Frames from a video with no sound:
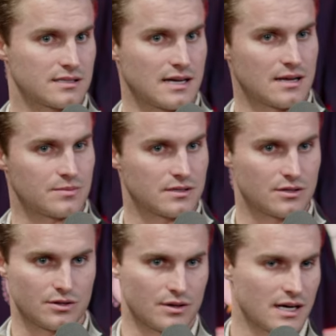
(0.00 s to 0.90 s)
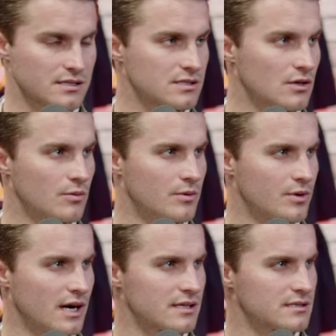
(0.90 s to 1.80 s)
got to be you got to slow up on
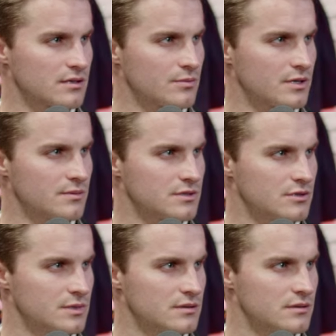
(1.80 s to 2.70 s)
practice a little bit, I'm assuming?